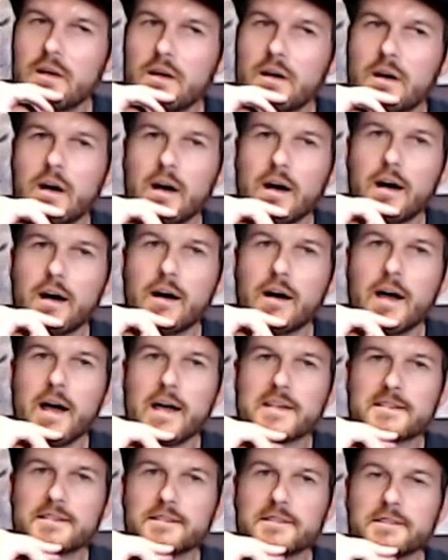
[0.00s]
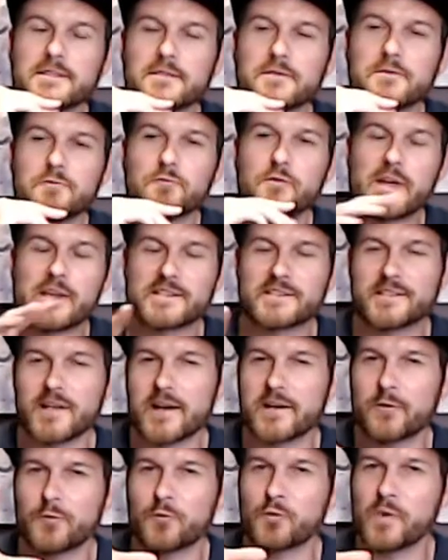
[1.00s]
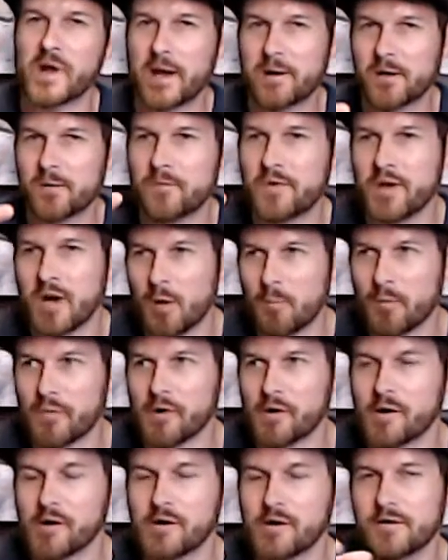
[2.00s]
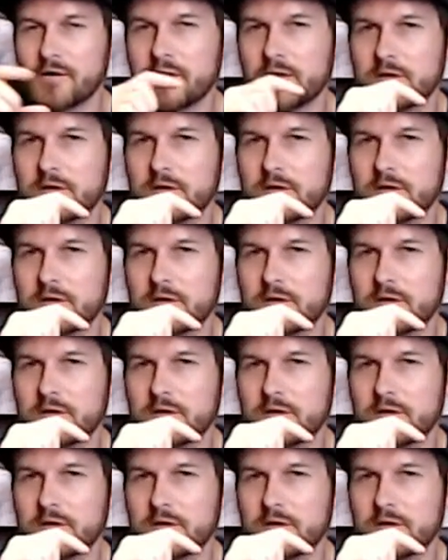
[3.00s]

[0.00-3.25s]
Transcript: has assigned a random number